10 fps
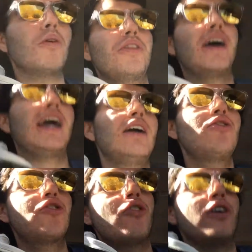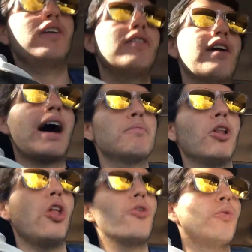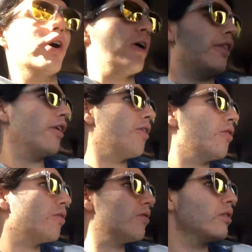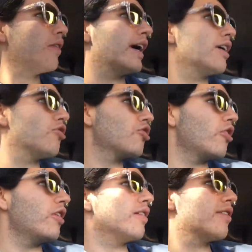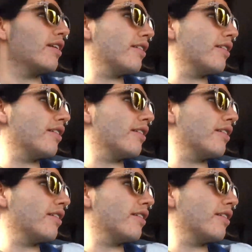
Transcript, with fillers: but the insurance I'm alone on though. The insurance